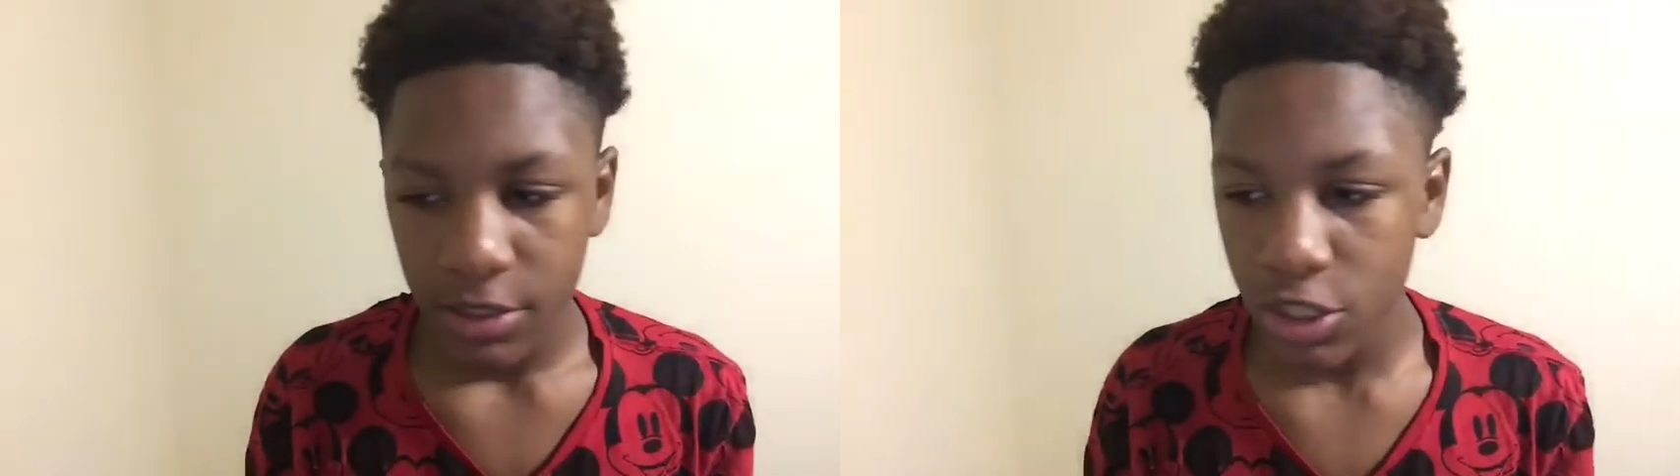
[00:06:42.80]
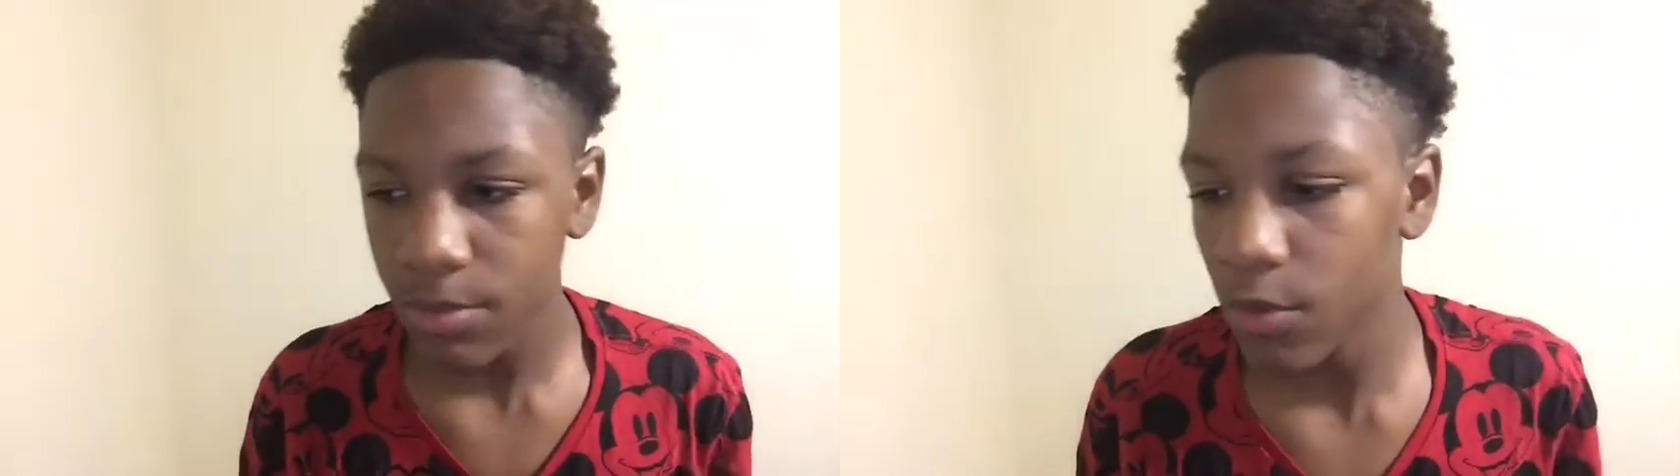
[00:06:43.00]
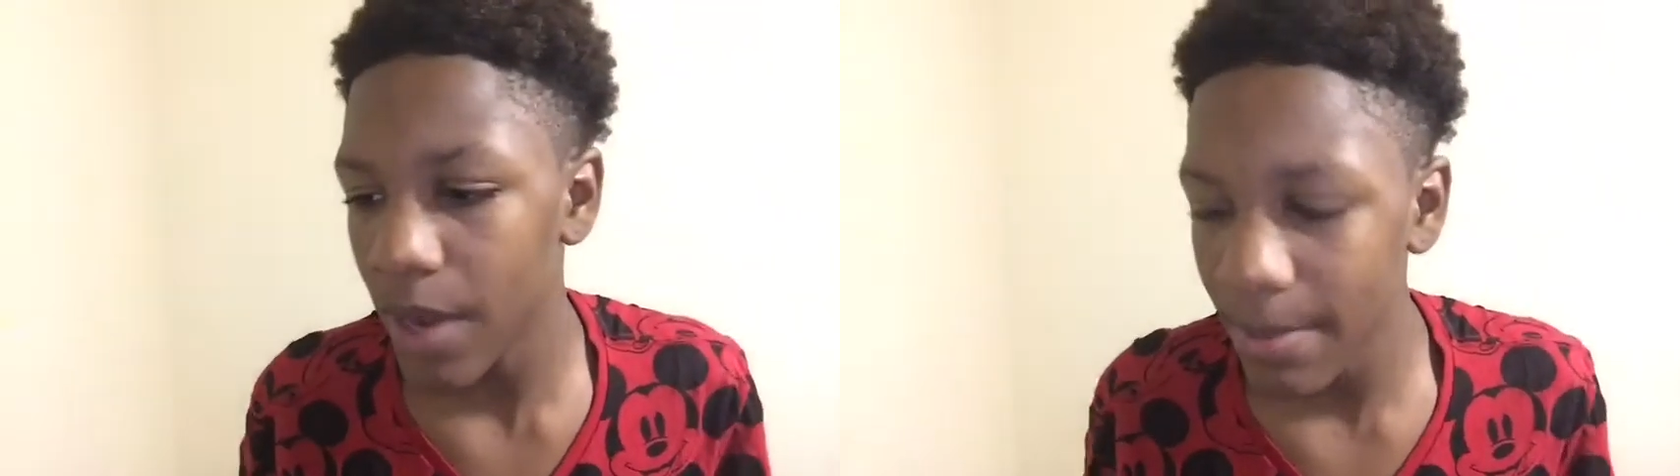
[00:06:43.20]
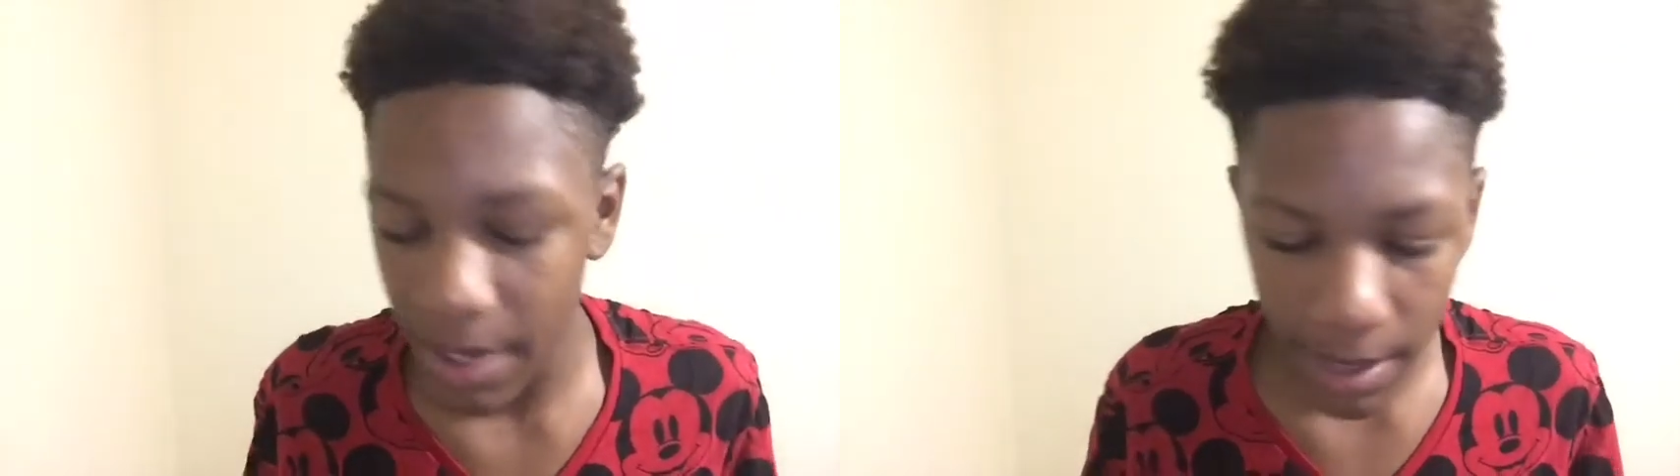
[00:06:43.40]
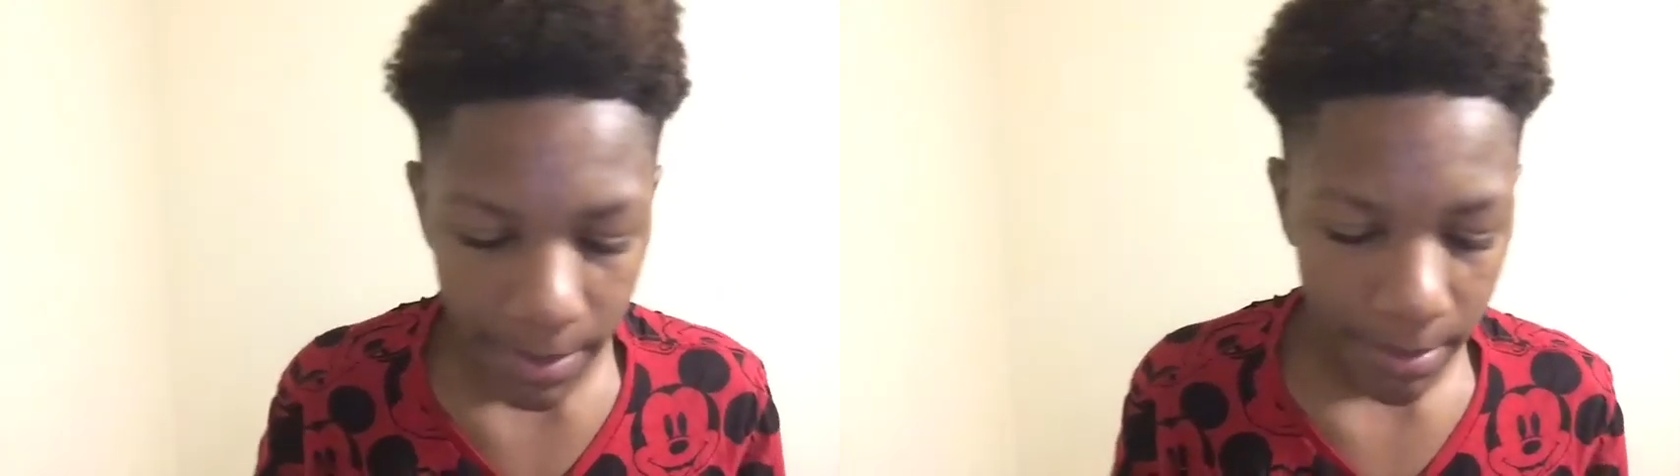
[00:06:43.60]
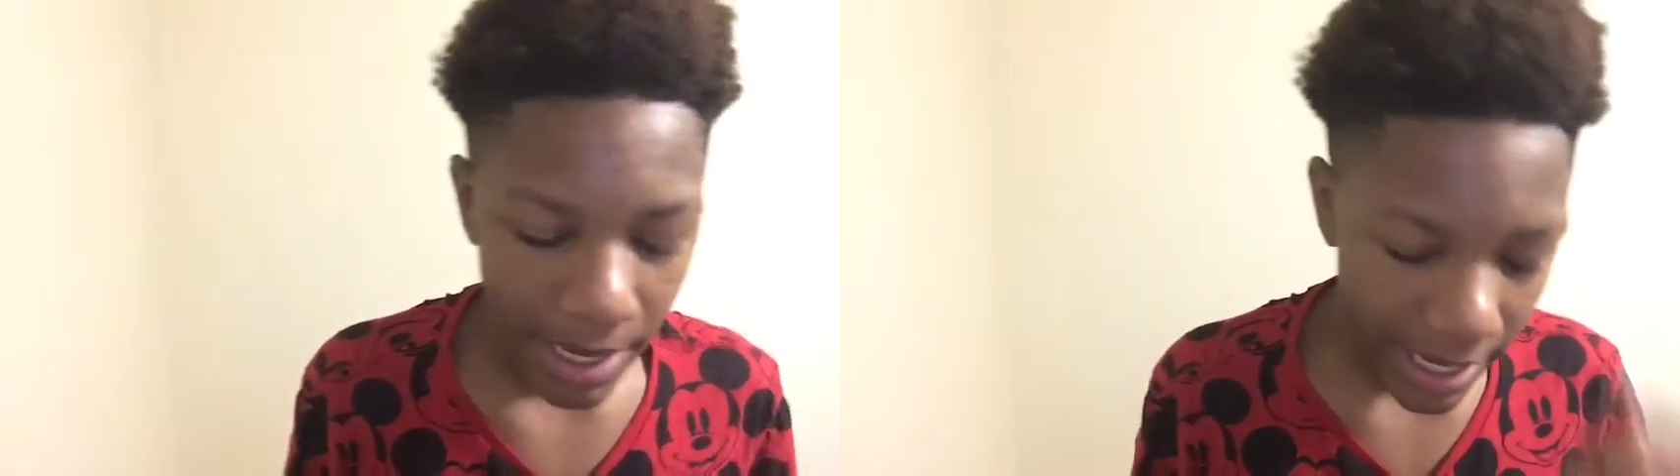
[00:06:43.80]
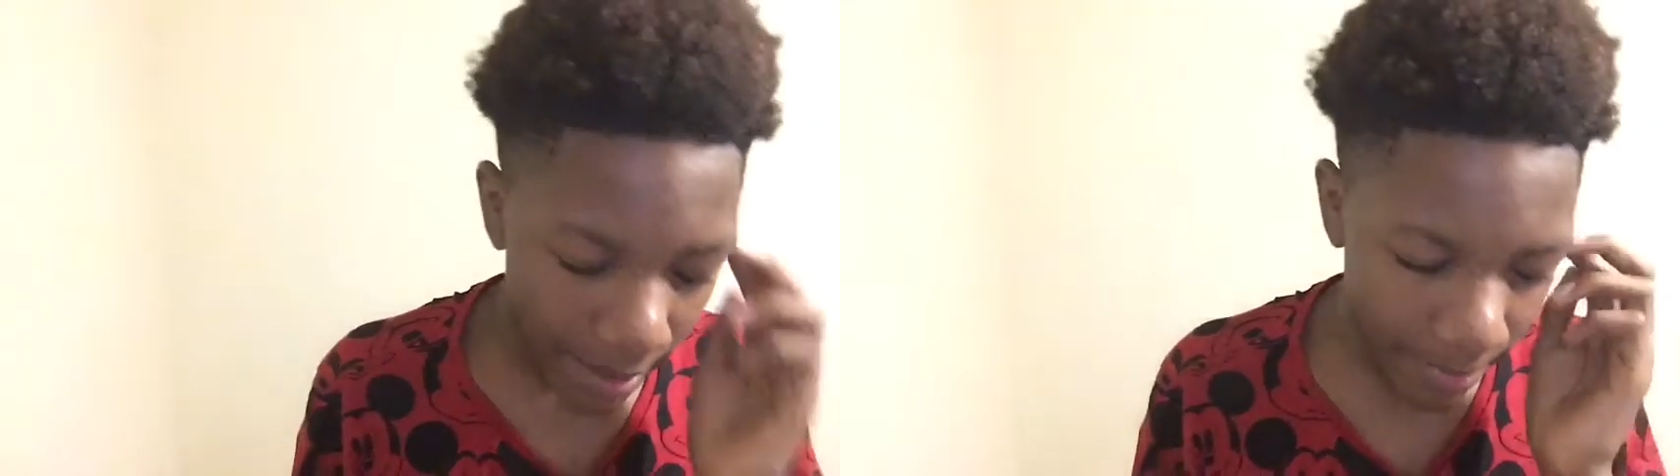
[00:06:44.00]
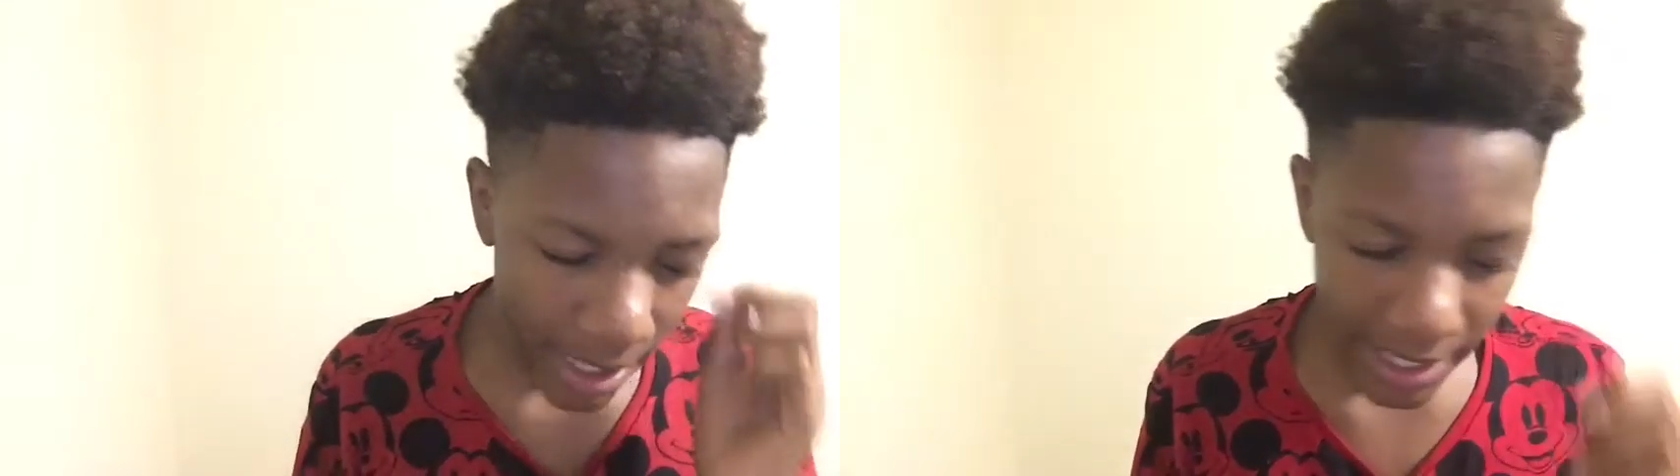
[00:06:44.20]
tell me why I'm, I'm in my
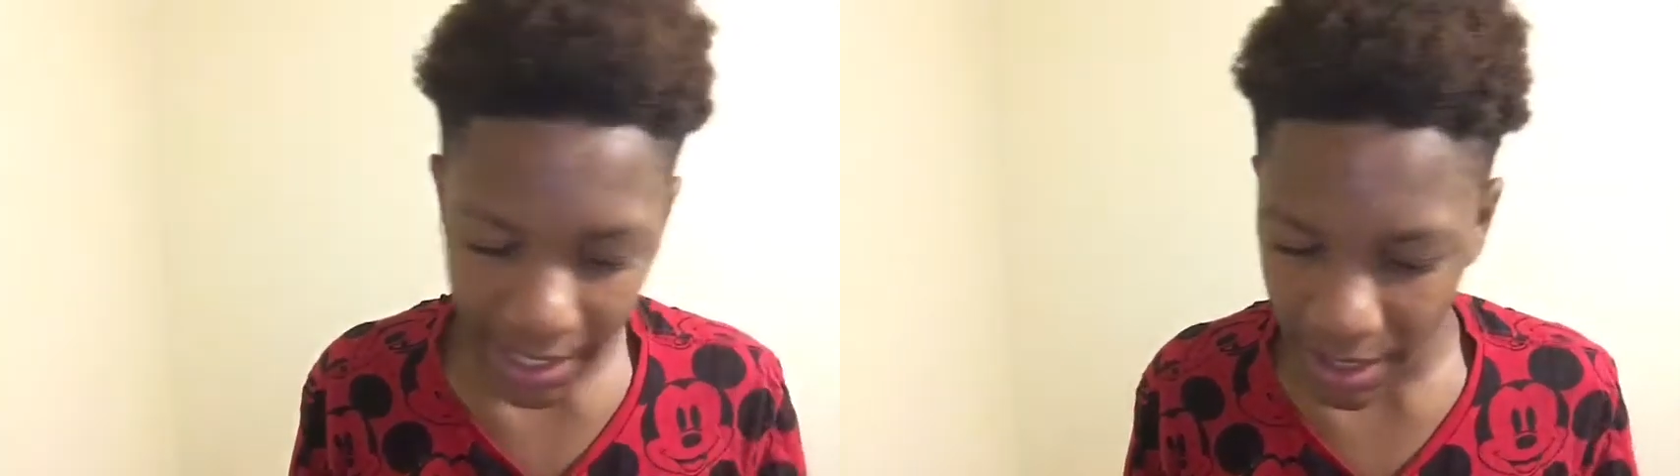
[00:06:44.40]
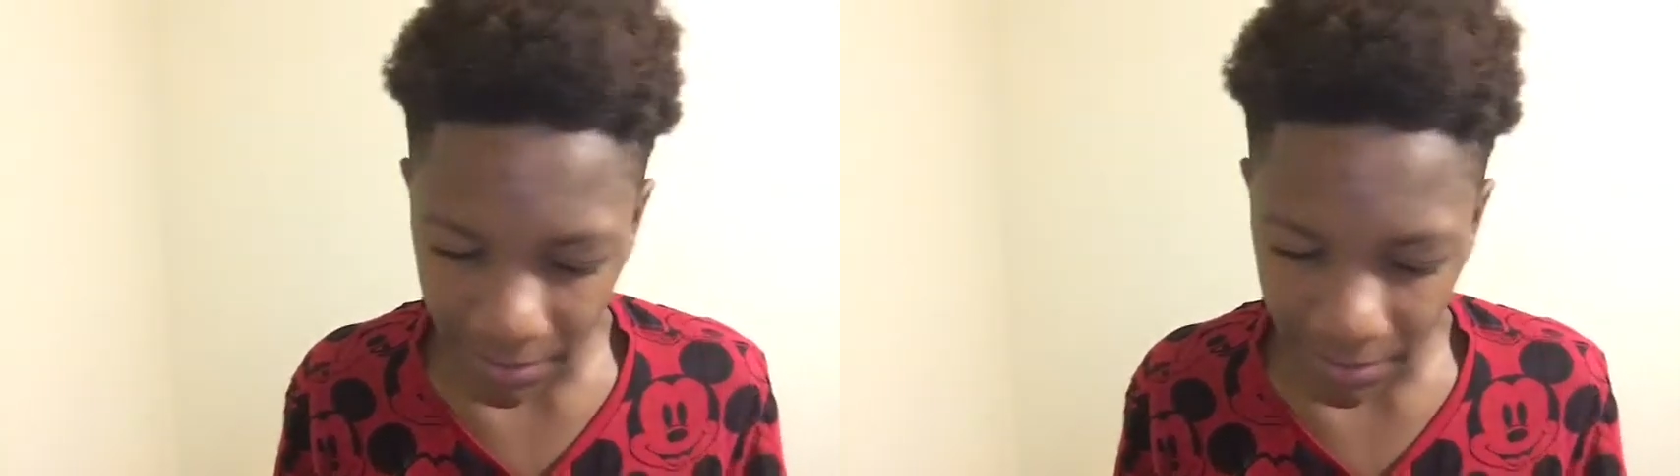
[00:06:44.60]
I'm in my head.